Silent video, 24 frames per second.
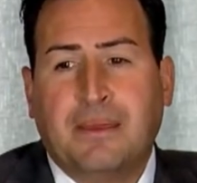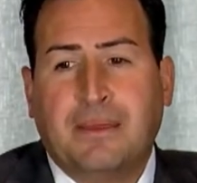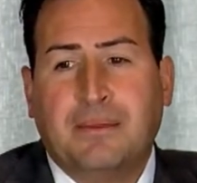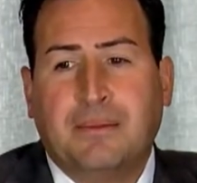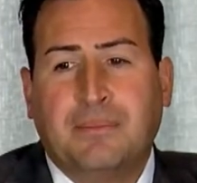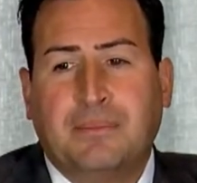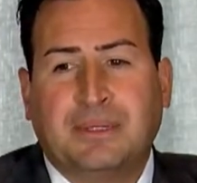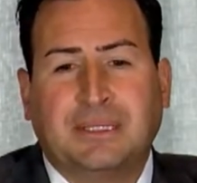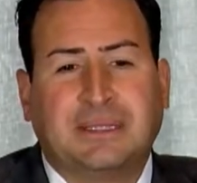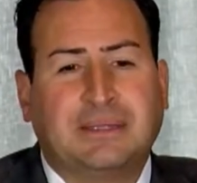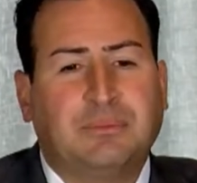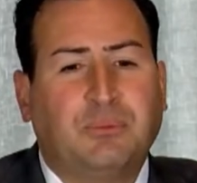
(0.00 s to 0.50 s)

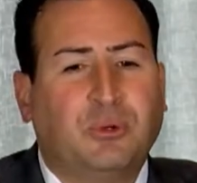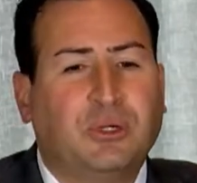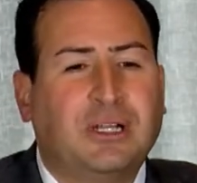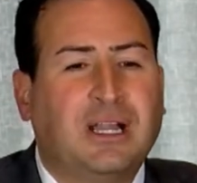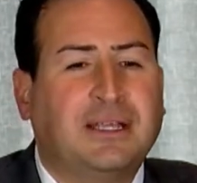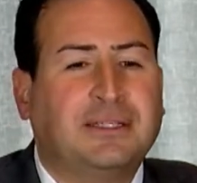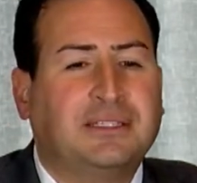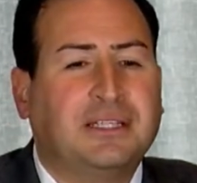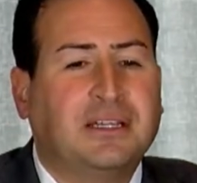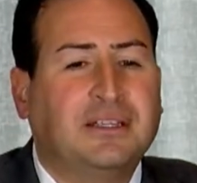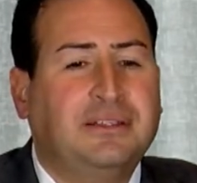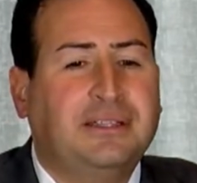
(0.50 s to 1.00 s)
But we're
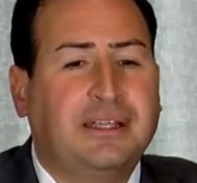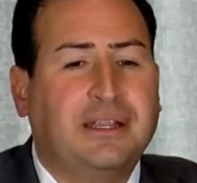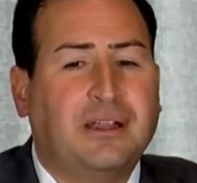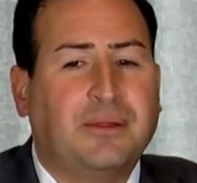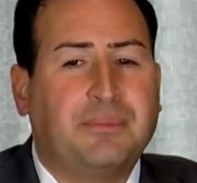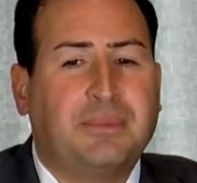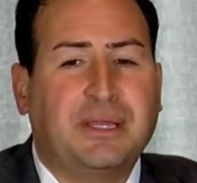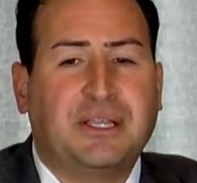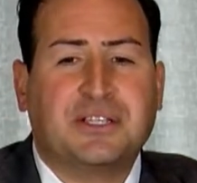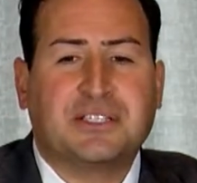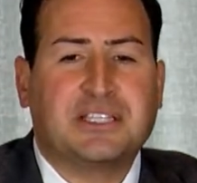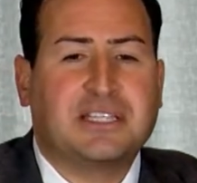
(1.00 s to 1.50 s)
not done there,
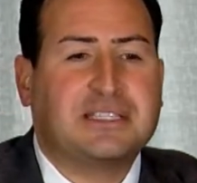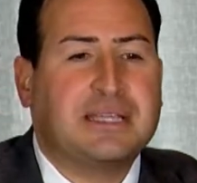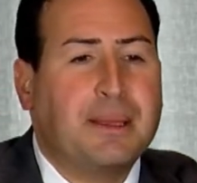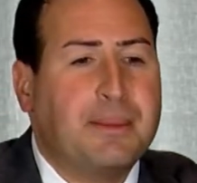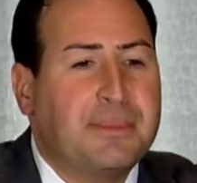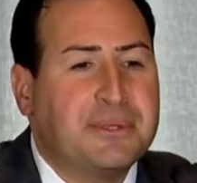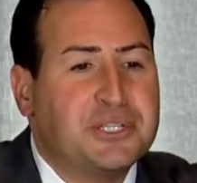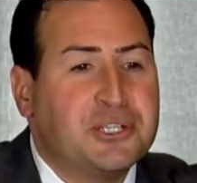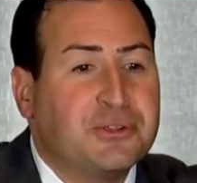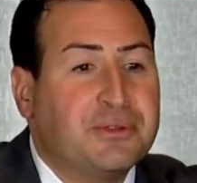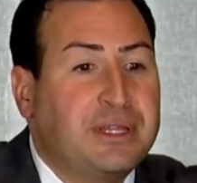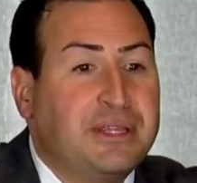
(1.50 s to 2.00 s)
because the
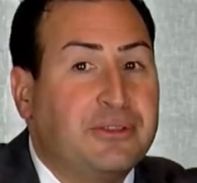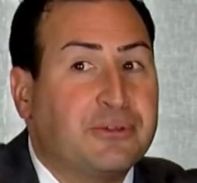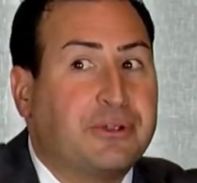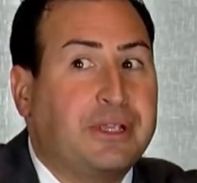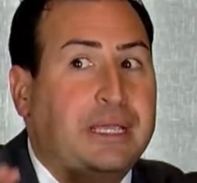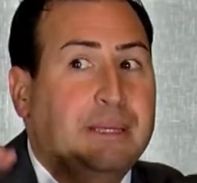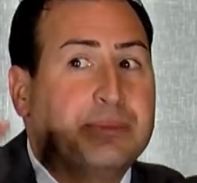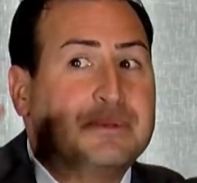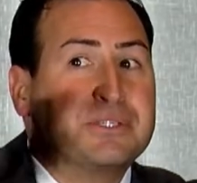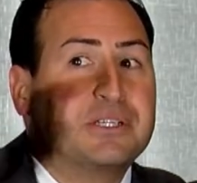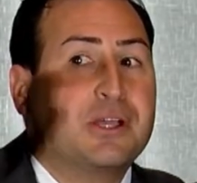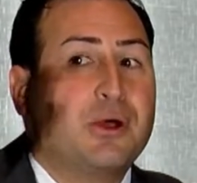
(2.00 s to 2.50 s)
temperature either
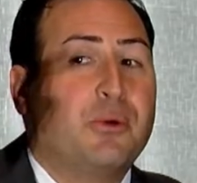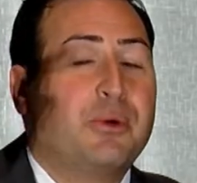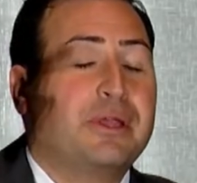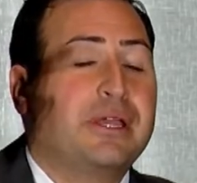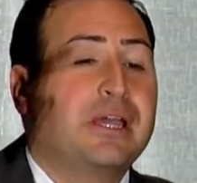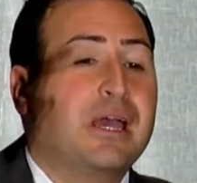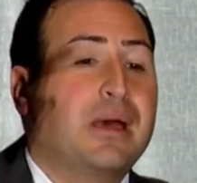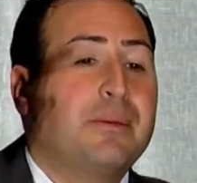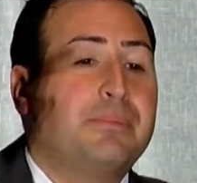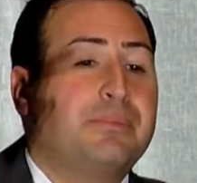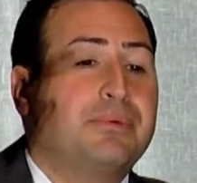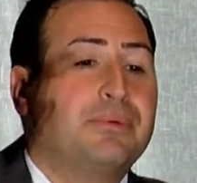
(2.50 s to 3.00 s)
keeps going
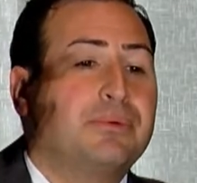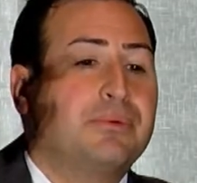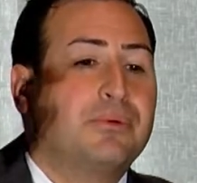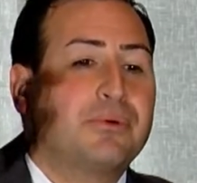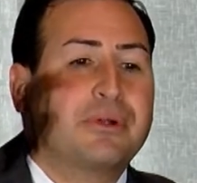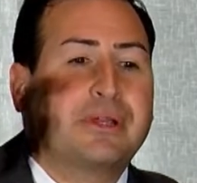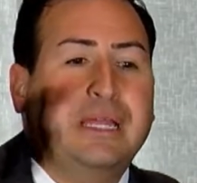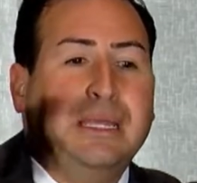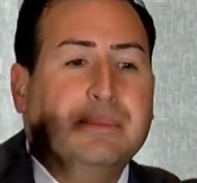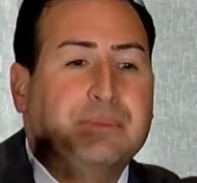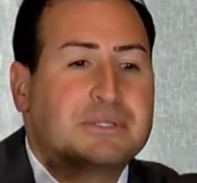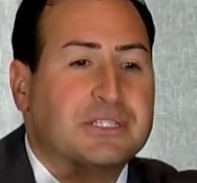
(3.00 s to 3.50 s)
up or
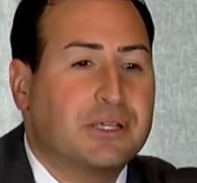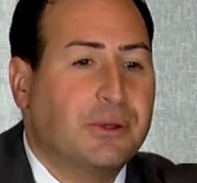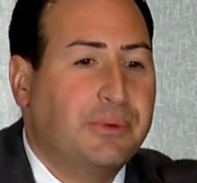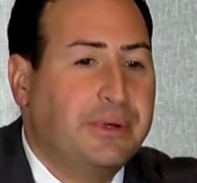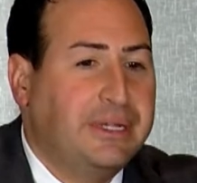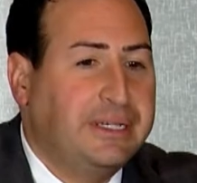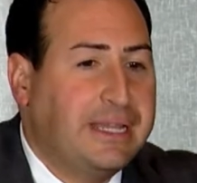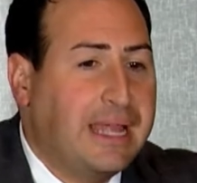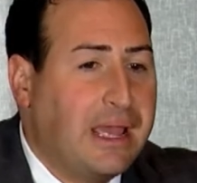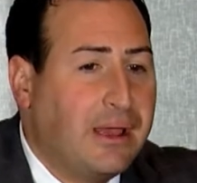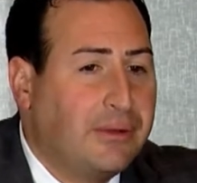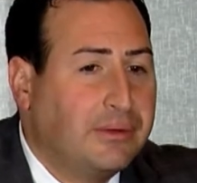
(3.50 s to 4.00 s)
keeps going
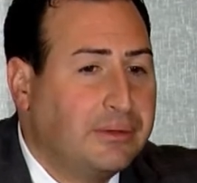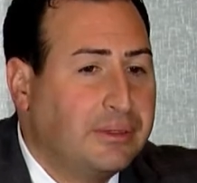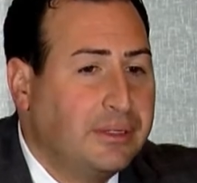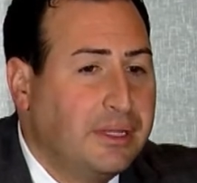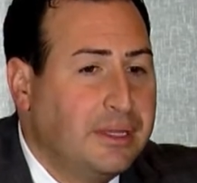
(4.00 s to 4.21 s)
down.